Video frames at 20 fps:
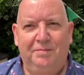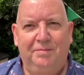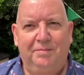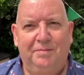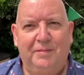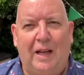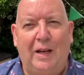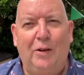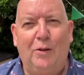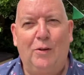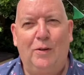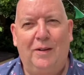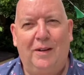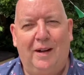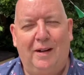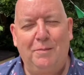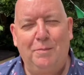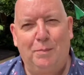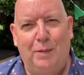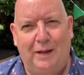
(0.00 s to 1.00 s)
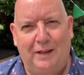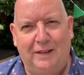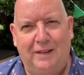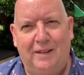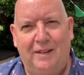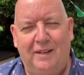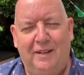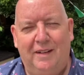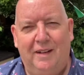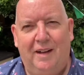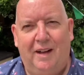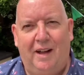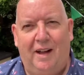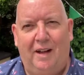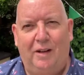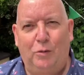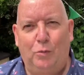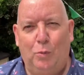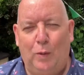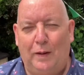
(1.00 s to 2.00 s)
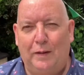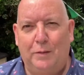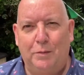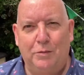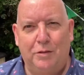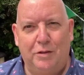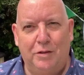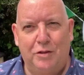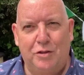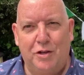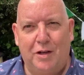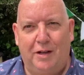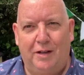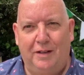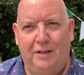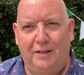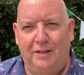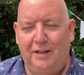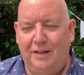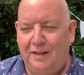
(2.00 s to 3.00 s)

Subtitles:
Hello, I'm Mike and welcome to the channel.